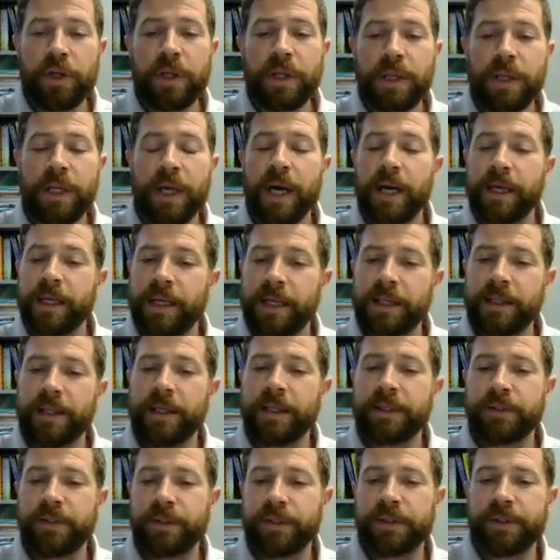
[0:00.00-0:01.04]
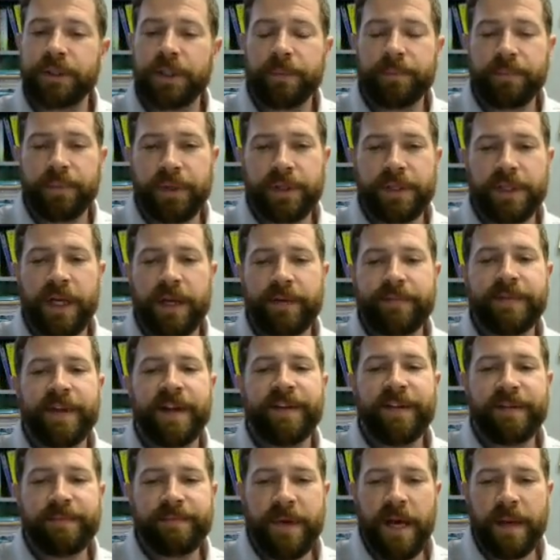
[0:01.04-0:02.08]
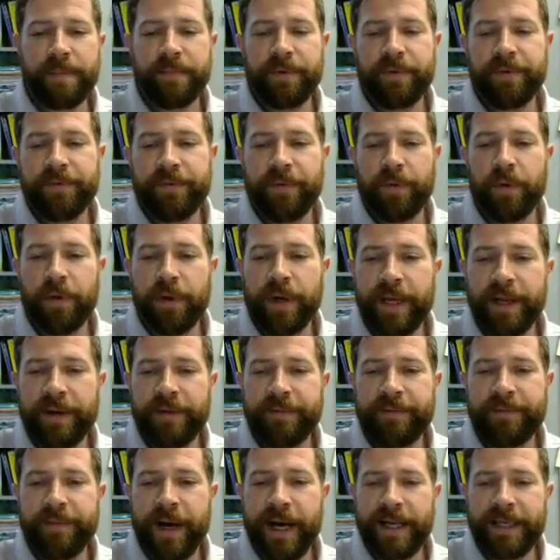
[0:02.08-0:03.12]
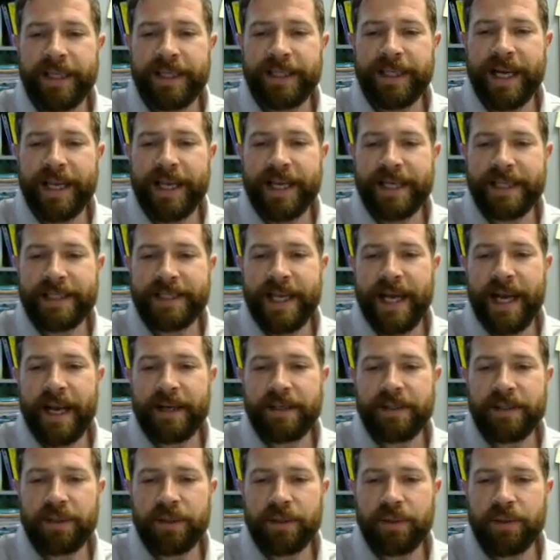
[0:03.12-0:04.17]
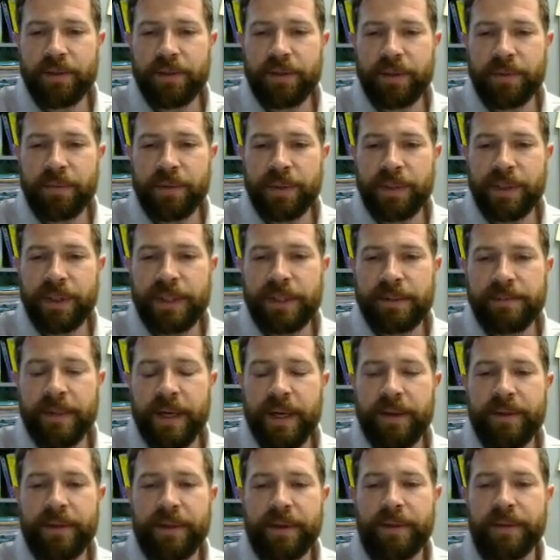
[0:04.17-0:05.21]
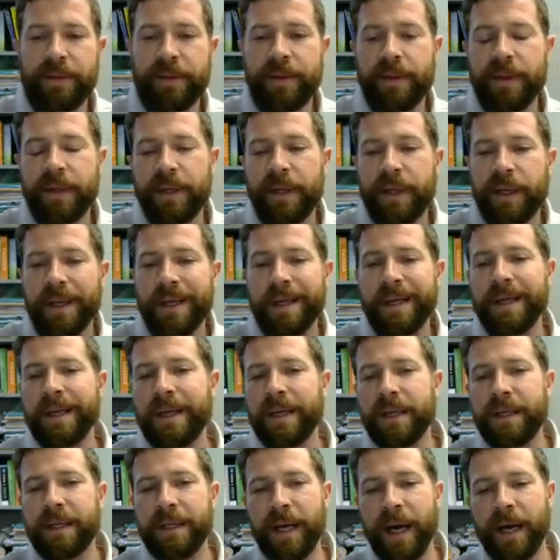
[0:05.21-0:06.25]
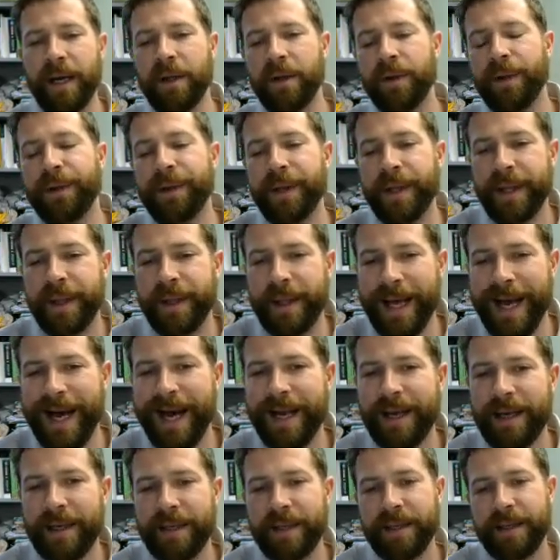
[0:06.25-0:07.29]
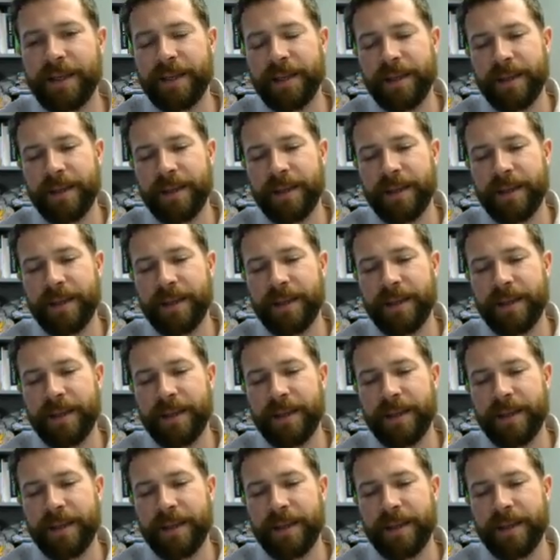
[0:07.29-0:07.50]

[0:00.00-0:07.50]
good luck unless you're some person I've never met before in finding that exact solution with this method. Not only that,